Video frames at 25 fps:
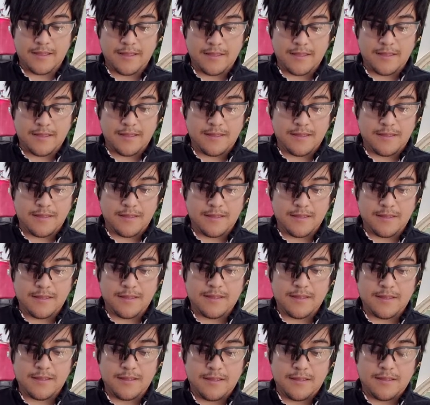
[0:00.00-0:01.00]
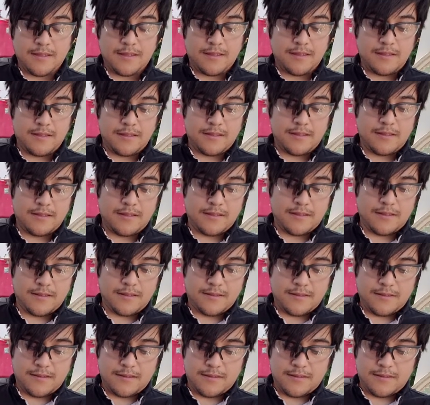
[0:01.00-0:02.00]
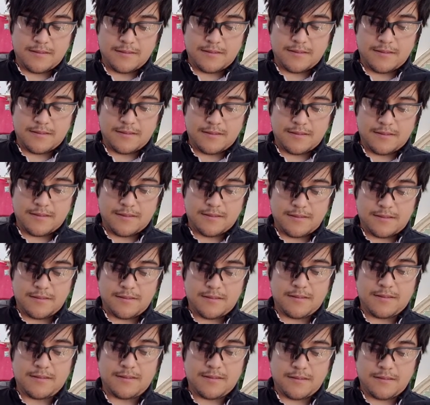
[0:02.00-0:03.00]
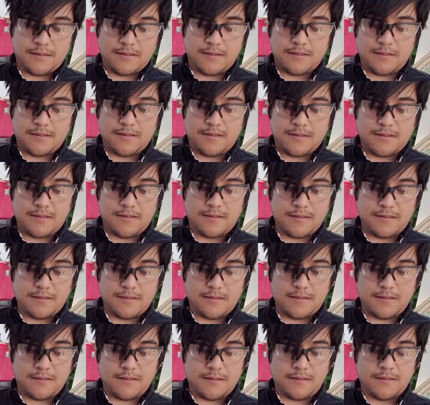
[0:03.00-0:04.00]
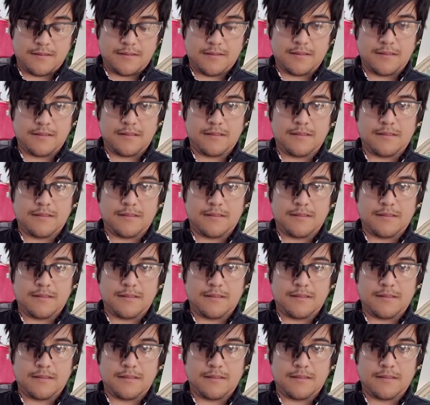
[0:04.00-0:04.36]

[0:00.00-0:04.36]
[no speech]